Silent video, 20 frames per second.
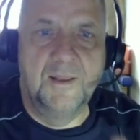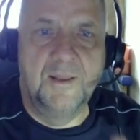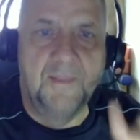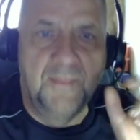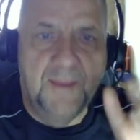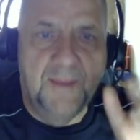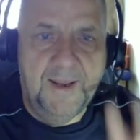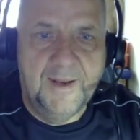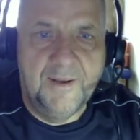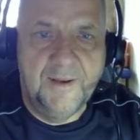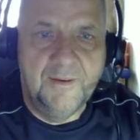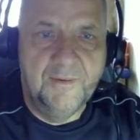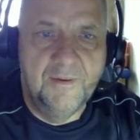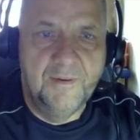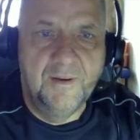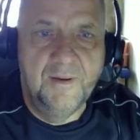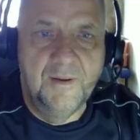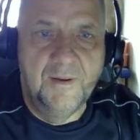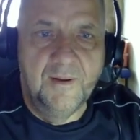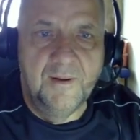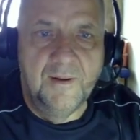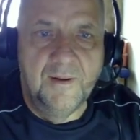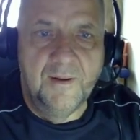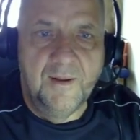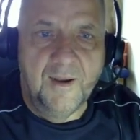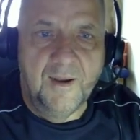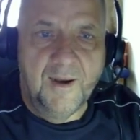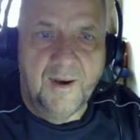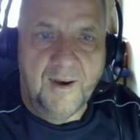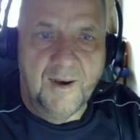Then,
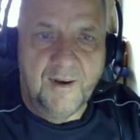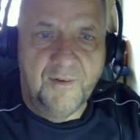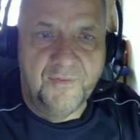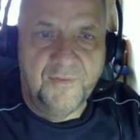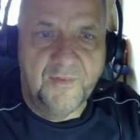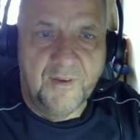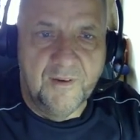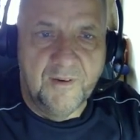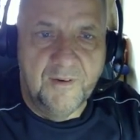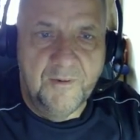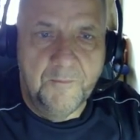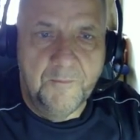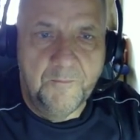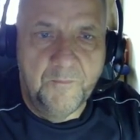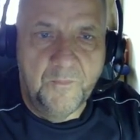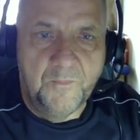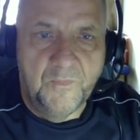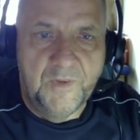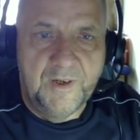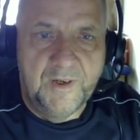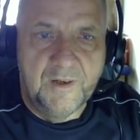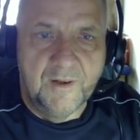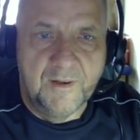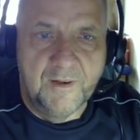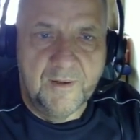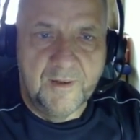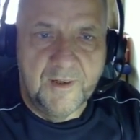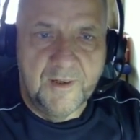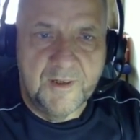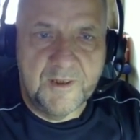after we
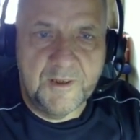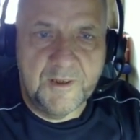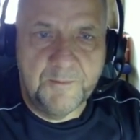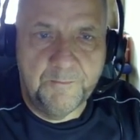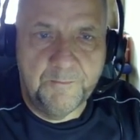done this,